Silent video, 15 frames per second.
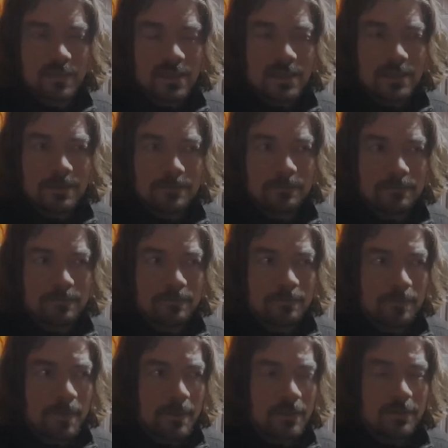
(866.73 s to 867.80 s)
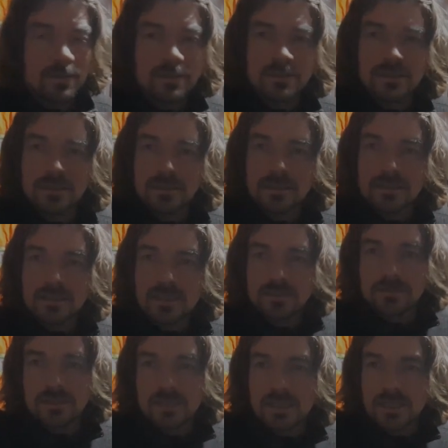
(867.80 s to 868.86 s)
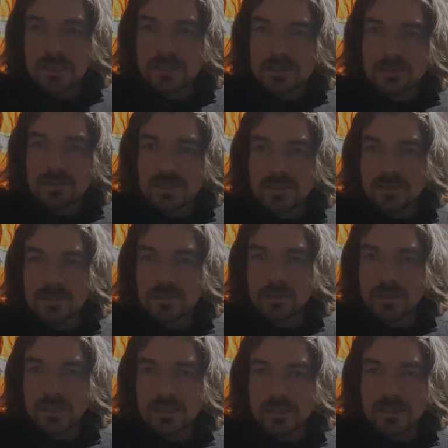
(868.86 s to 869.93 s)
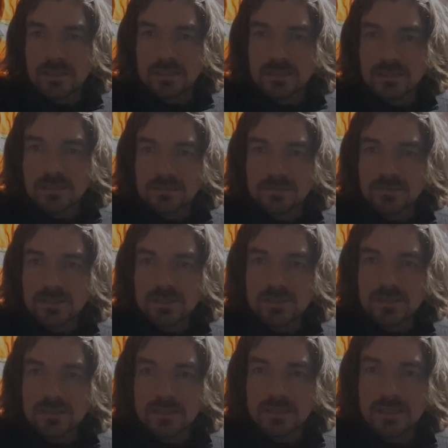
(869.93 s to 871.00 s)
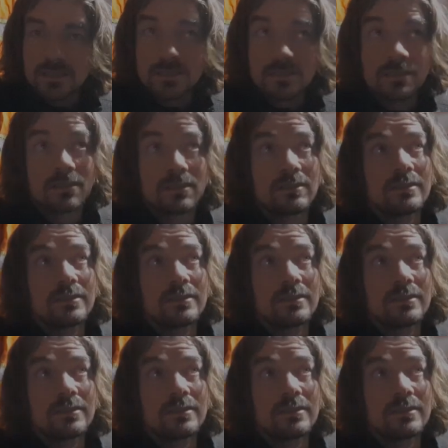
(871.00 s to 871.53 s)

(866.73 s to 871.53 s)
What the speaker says: You know, because I could navigate a tree quickly and efficiently, and